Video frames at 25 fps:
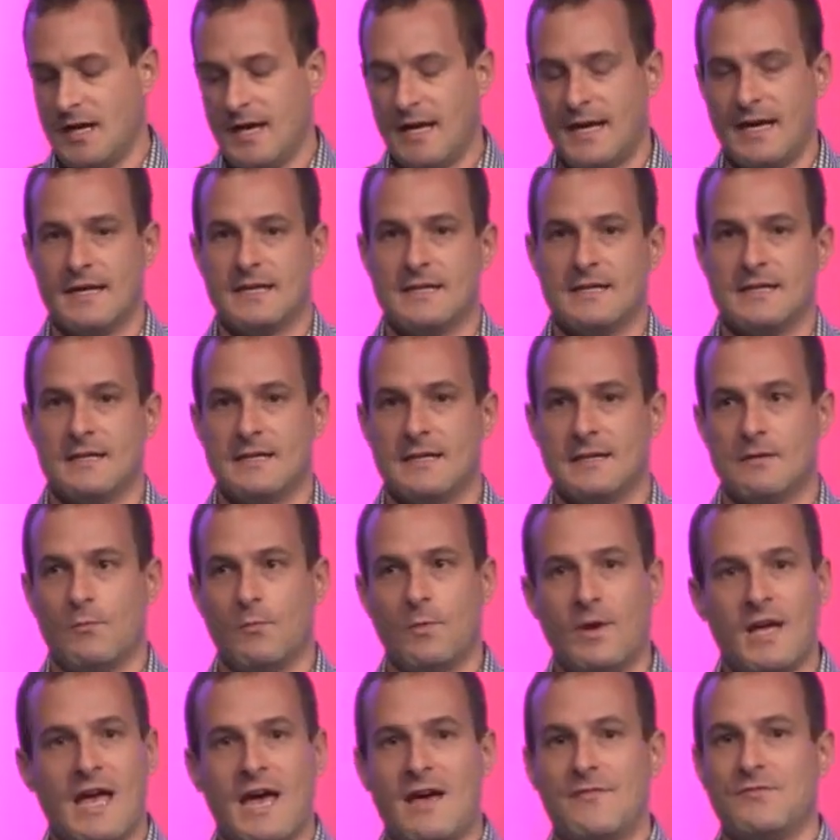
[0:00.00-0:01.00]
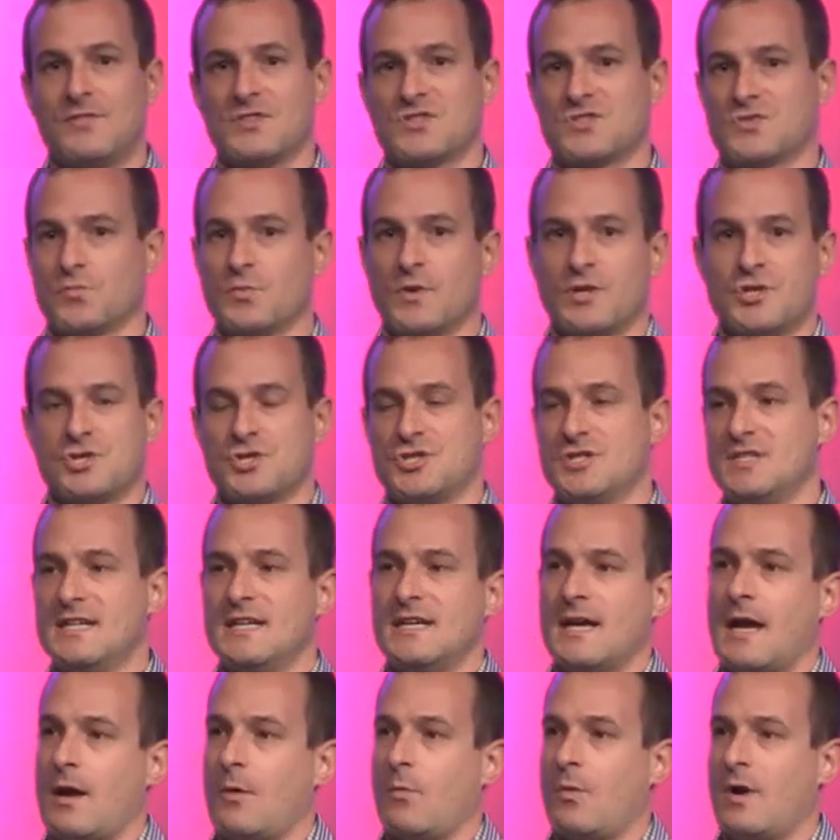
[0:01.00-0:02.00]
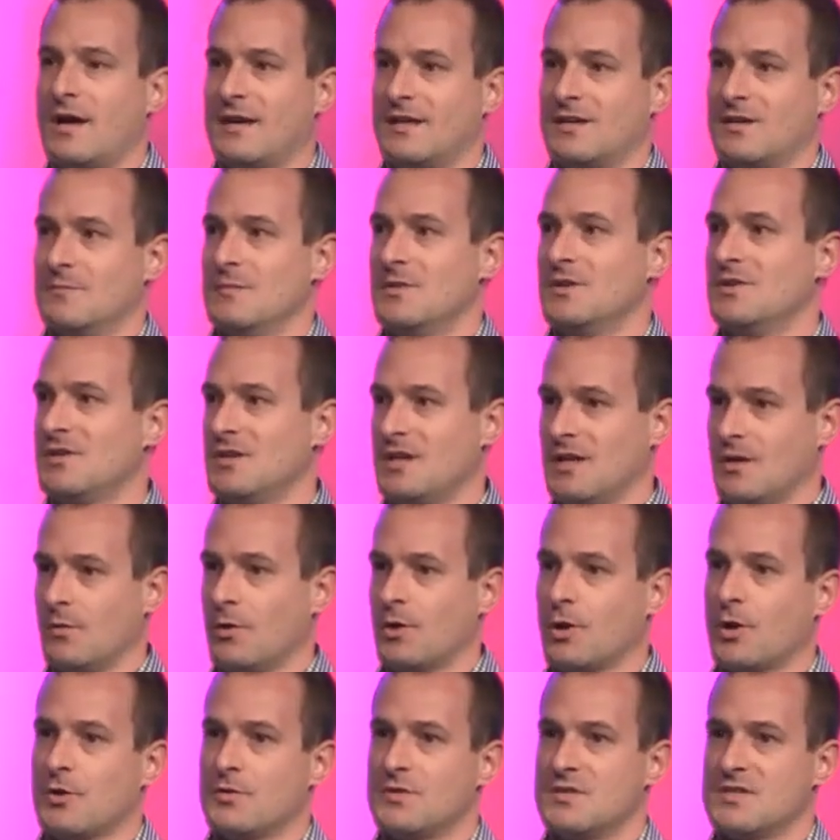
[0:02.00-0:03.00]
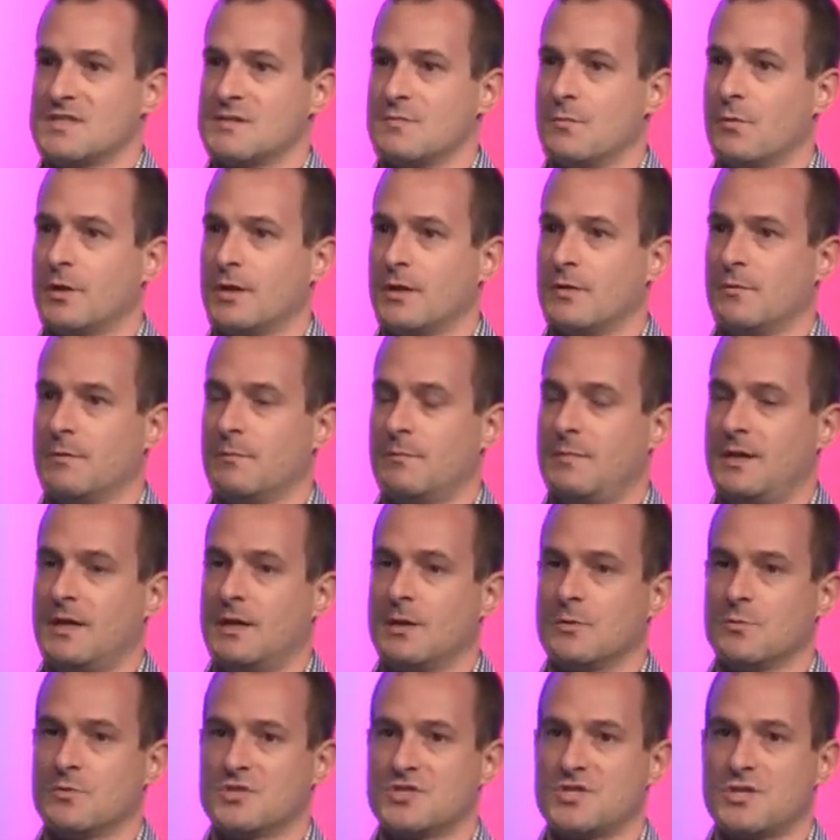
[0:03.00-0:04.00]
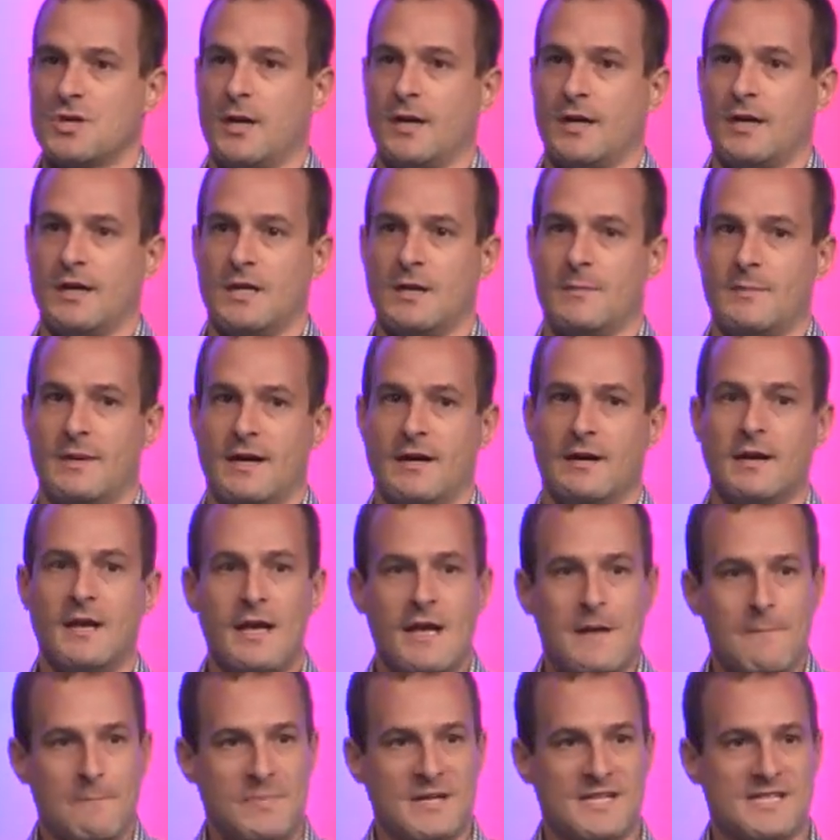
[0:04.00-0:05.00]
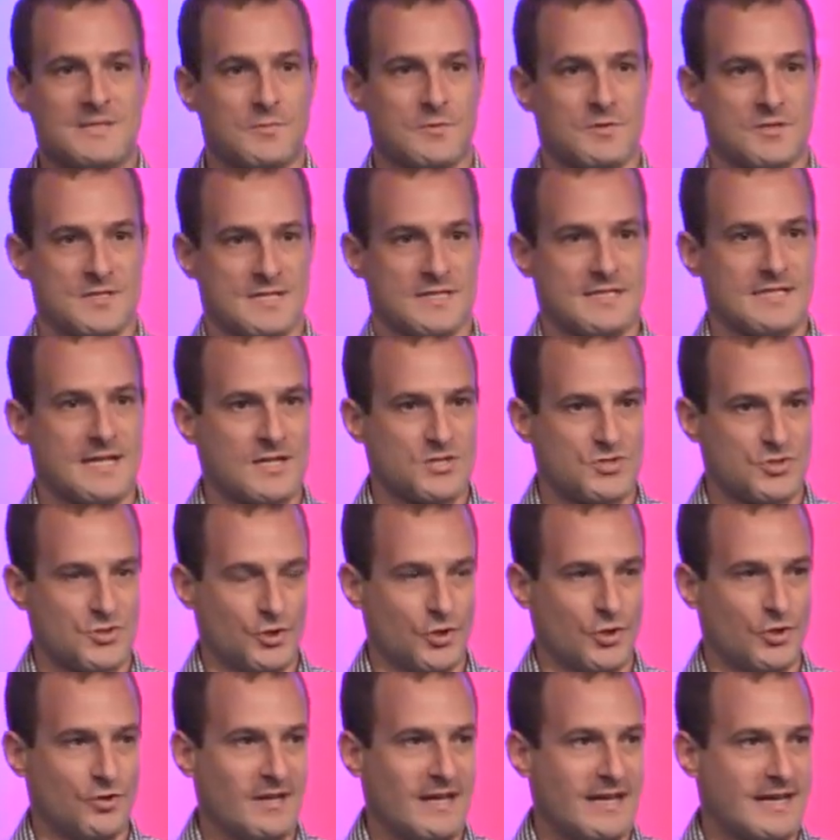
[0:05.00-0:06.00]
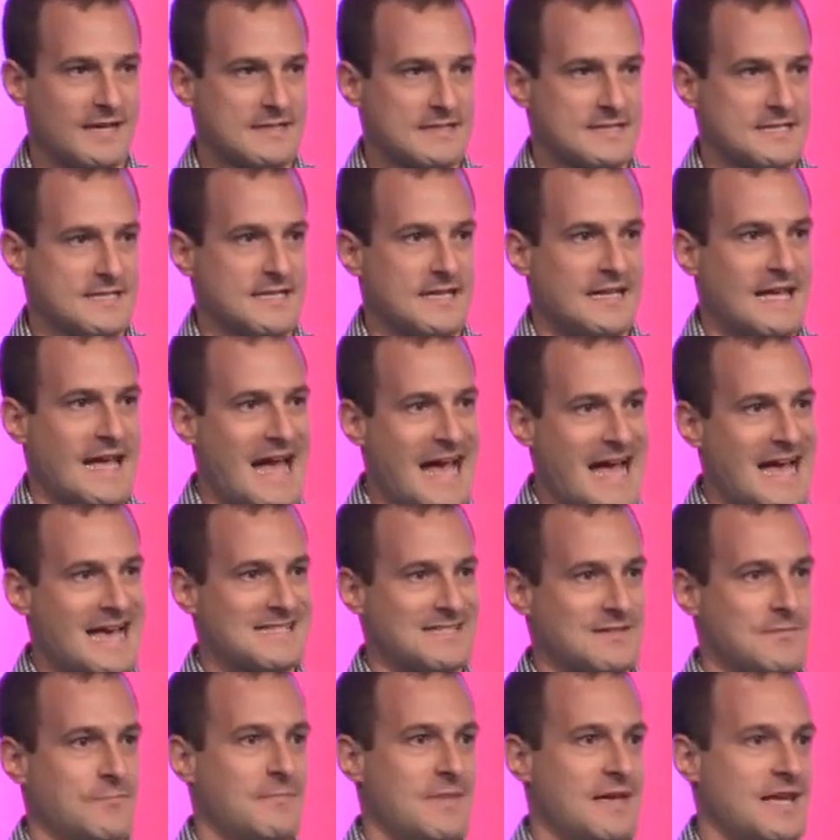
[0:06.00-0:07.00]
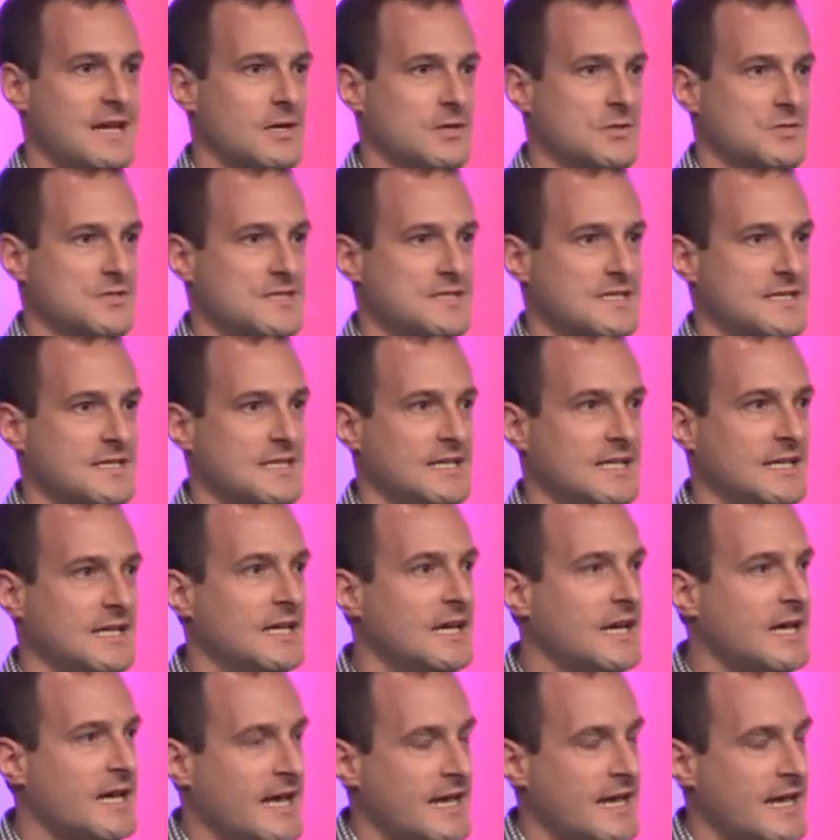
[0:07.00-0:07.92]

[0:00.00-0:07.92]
and we have this rich DIY community. We heard this morning when Peter was talking about Pittsburgh's industrial legacy as a maker city.